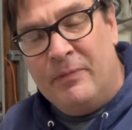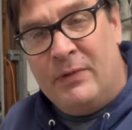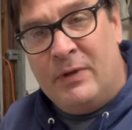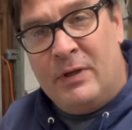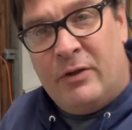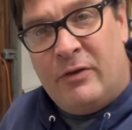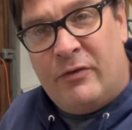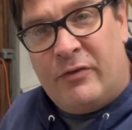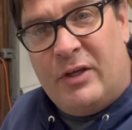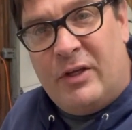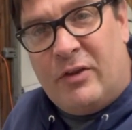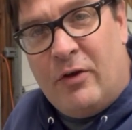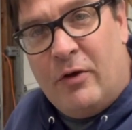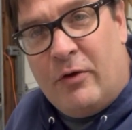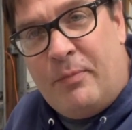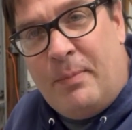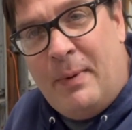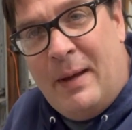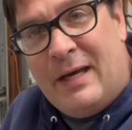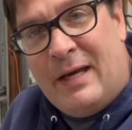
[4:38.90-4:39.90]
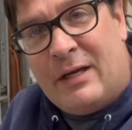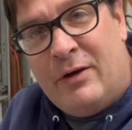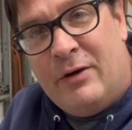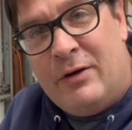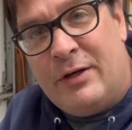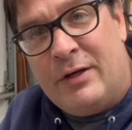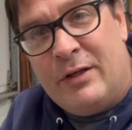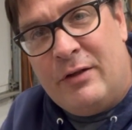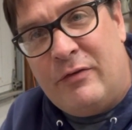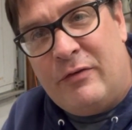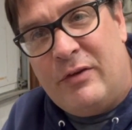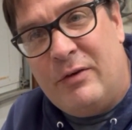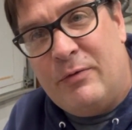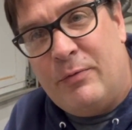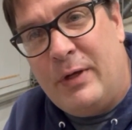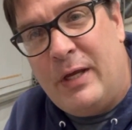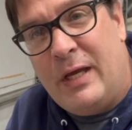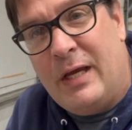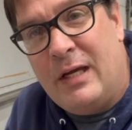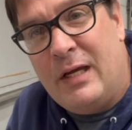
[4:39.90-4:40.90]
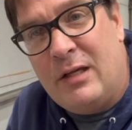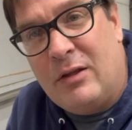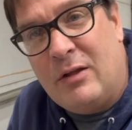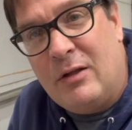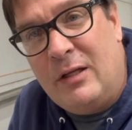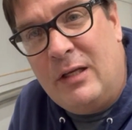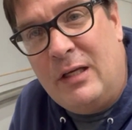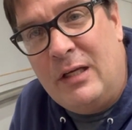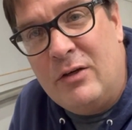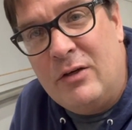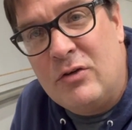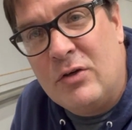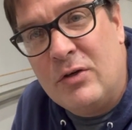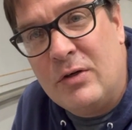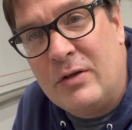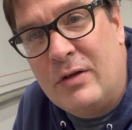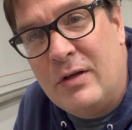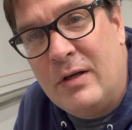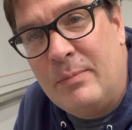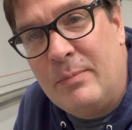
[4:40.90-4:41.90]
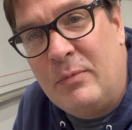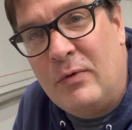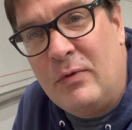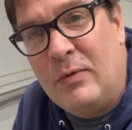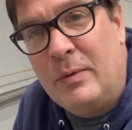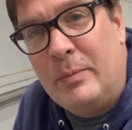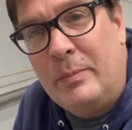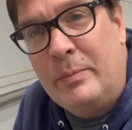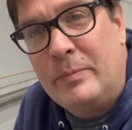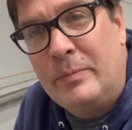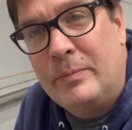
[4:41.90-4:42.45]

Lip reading: let's get those back on and see if we can't get the linkage hooked up to them.